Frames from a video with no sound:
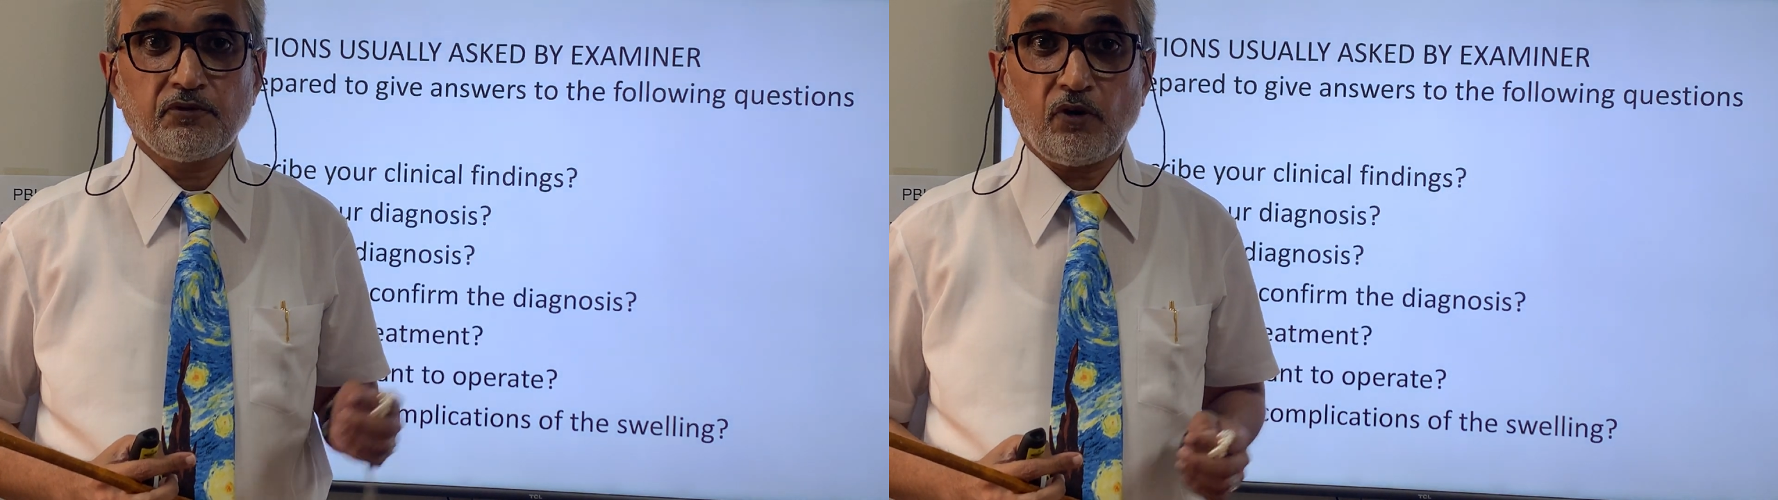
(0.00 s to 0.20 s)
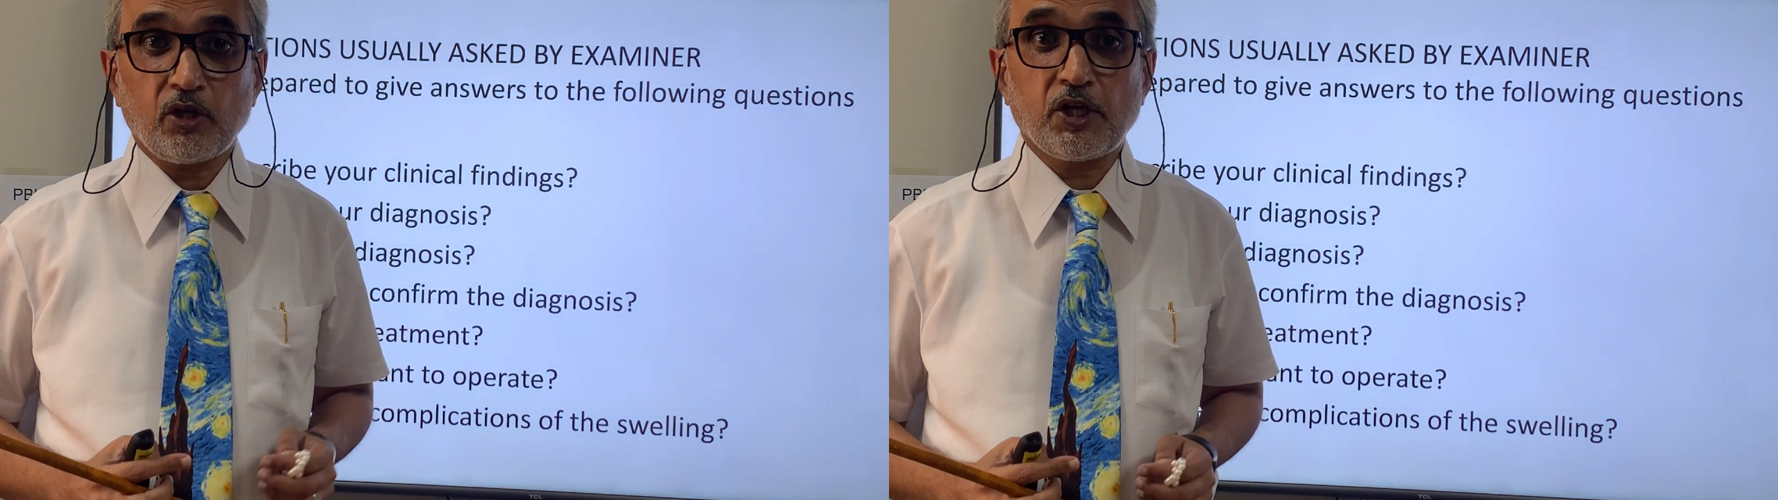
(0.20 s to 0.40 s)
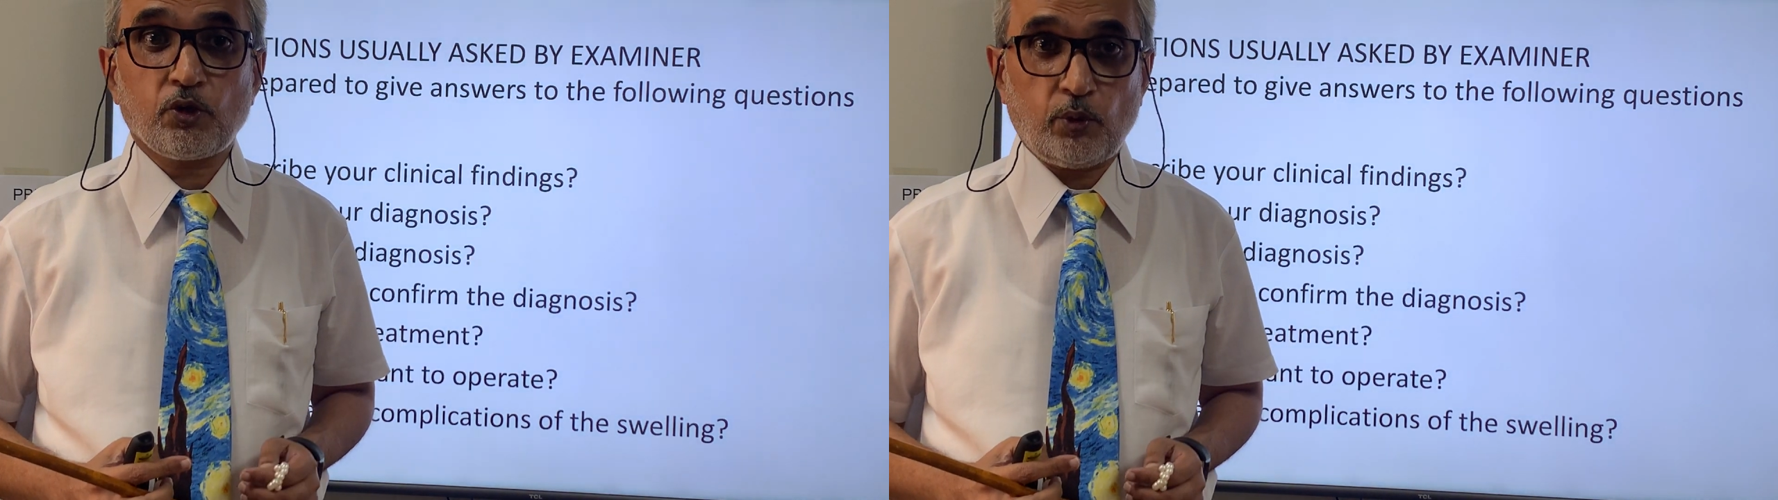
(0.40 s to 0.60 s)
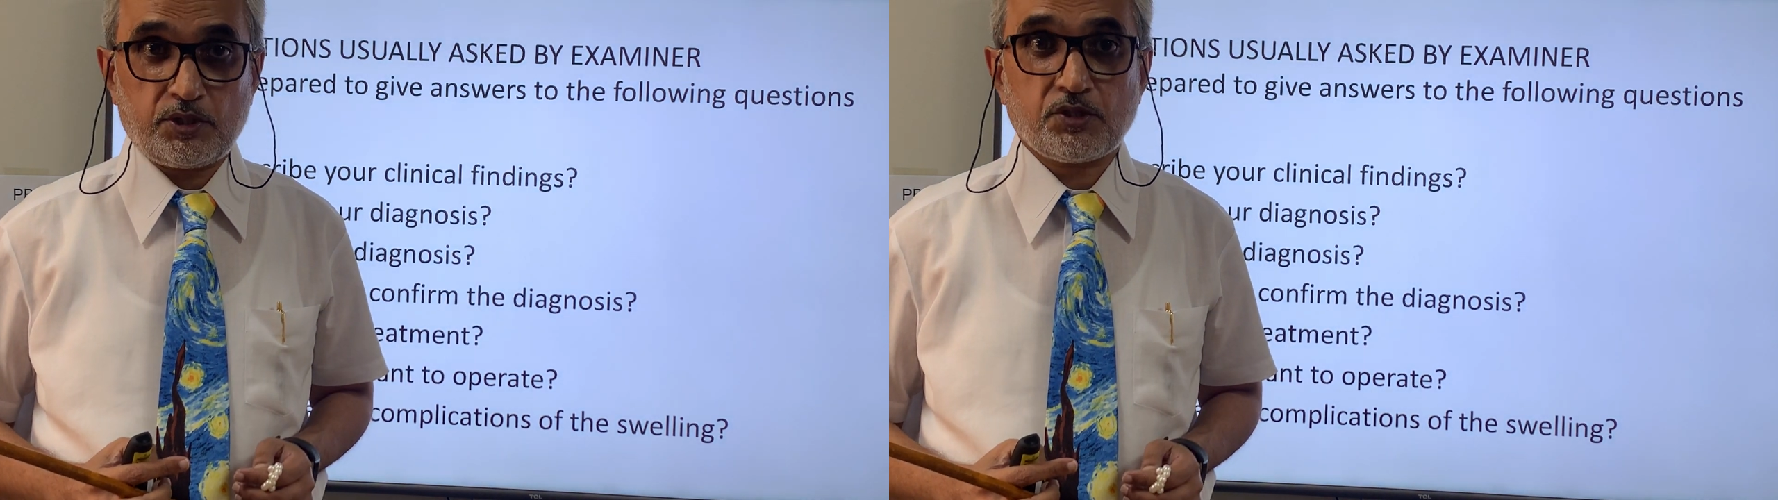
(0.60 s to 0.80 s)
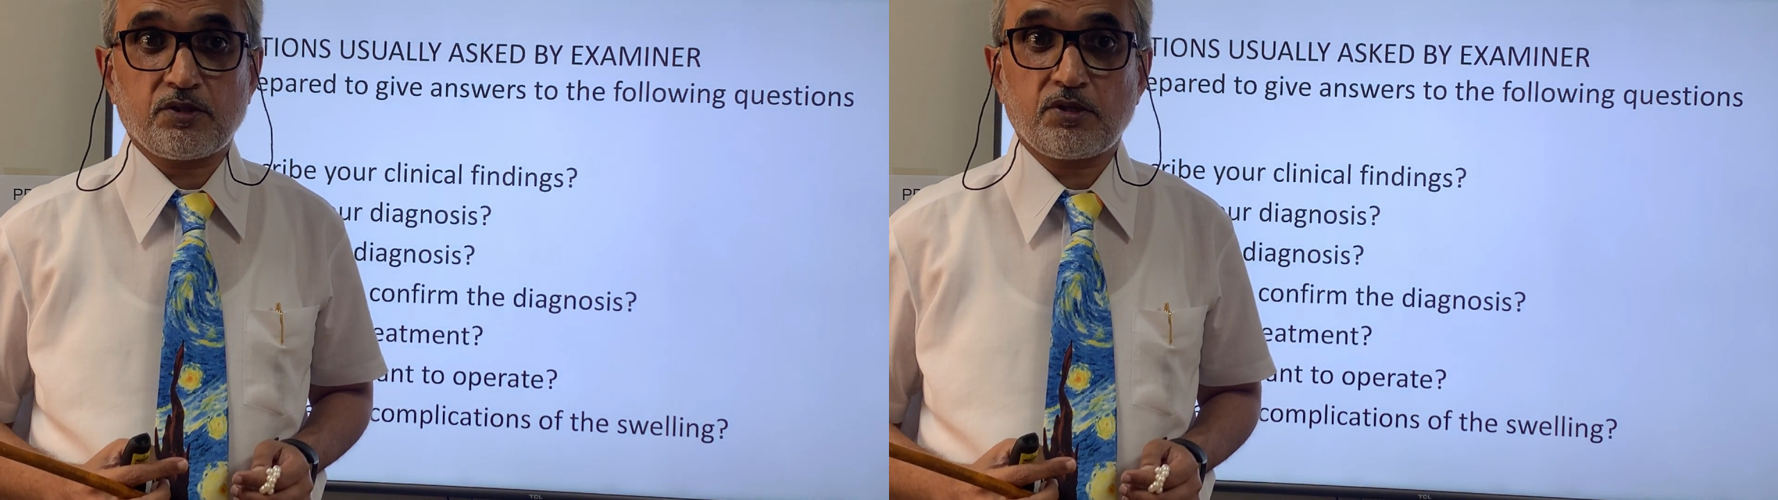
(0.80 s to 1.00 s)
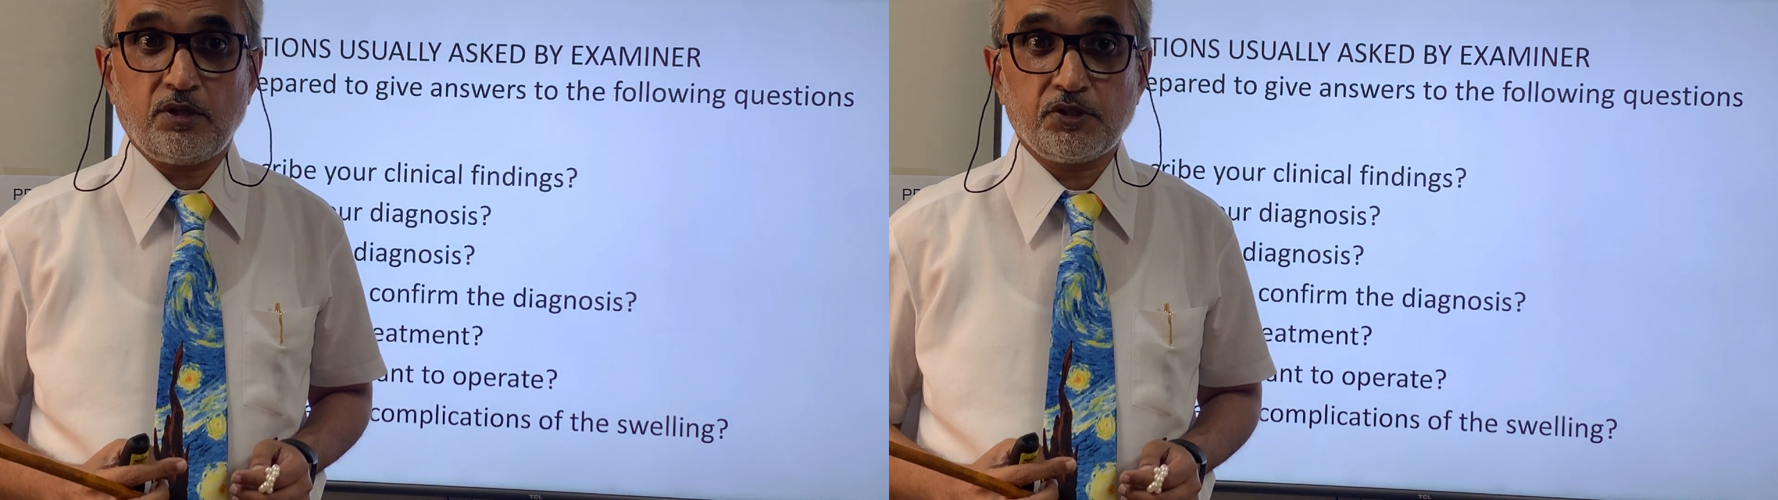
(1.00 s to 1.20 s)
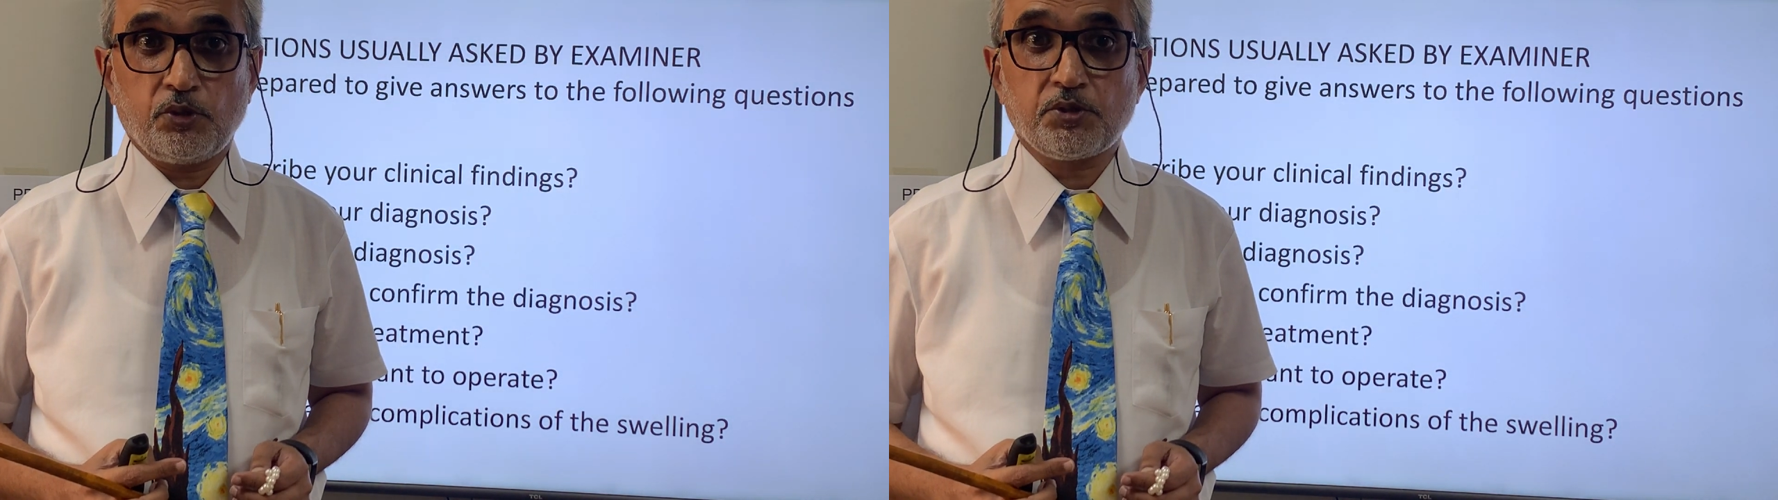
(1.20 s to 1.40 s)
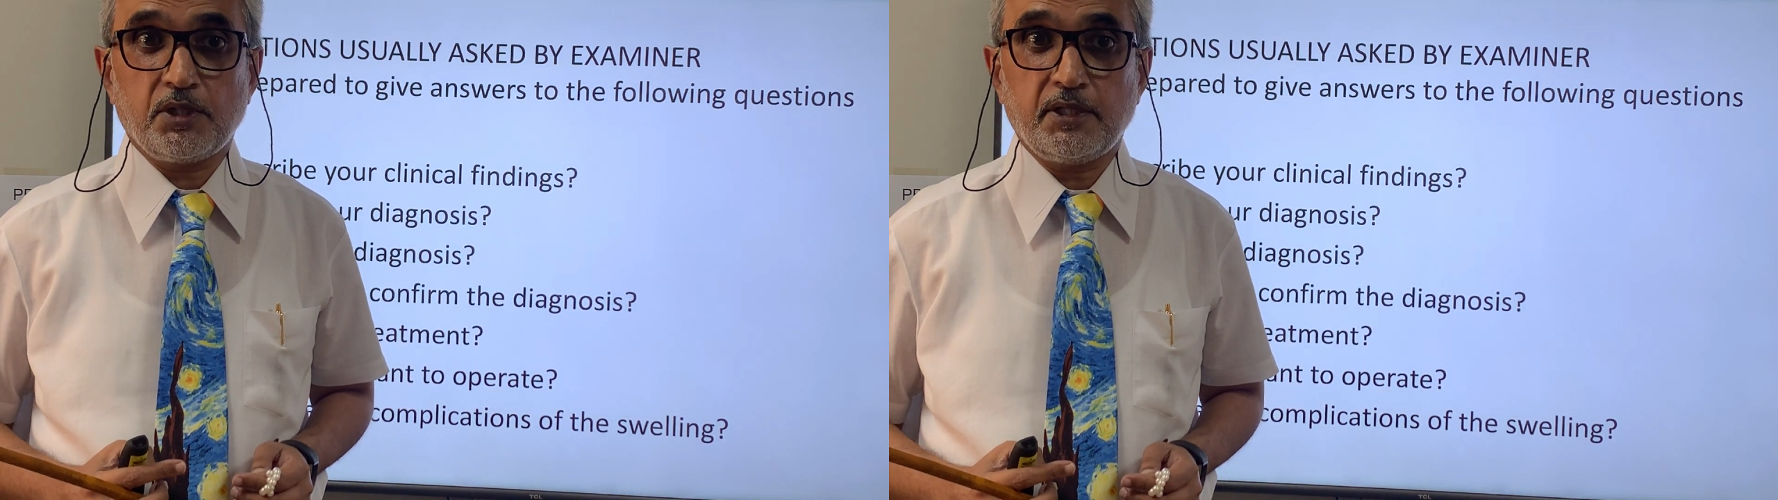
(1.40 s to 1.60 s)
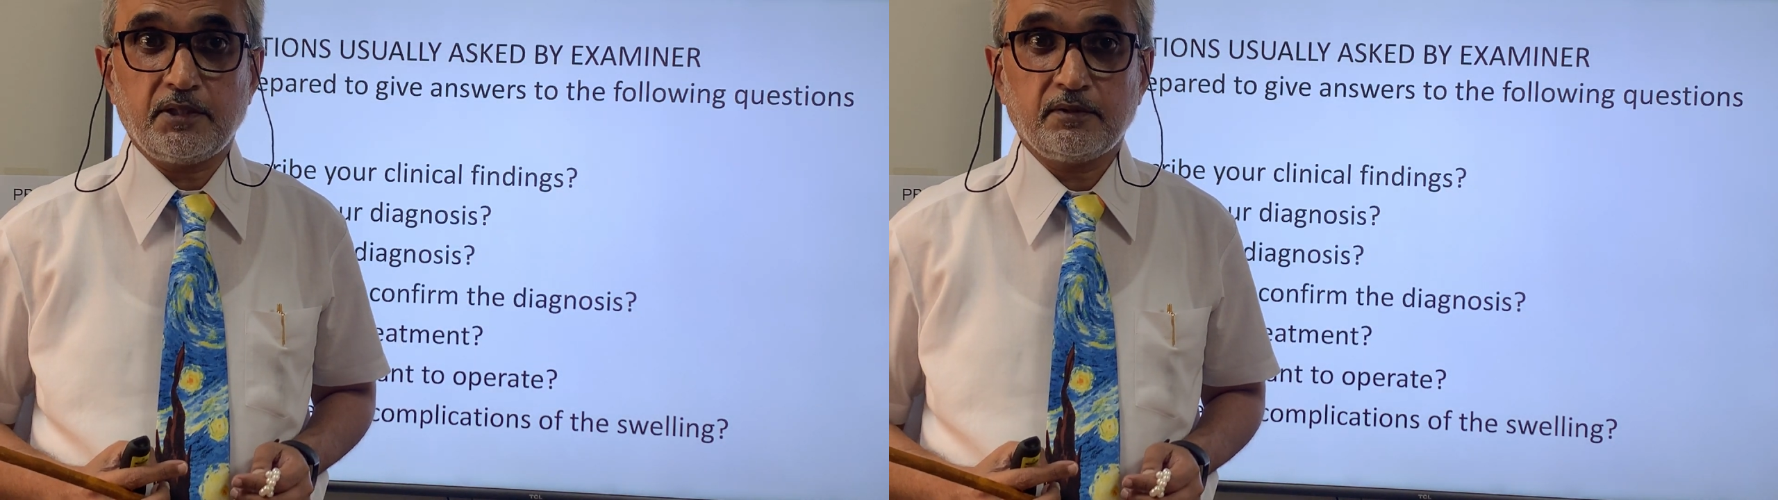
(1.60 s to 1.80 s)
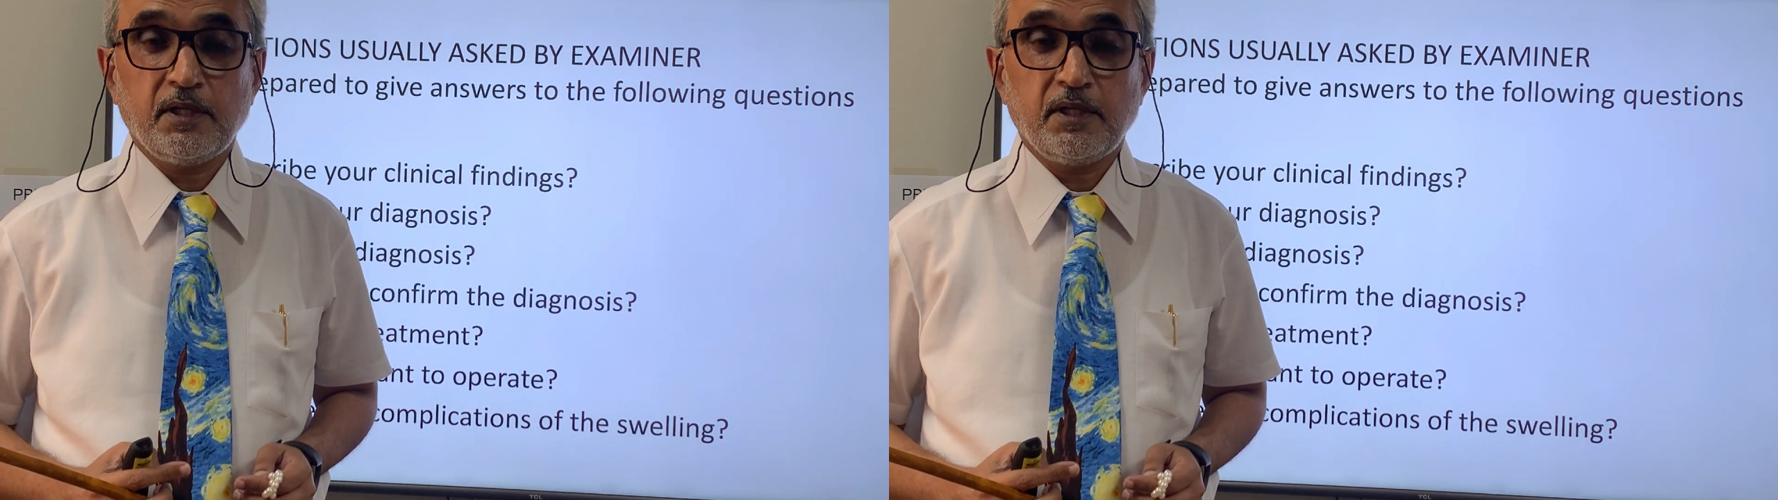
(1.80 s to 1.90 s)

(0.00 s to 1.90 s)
following questions usually.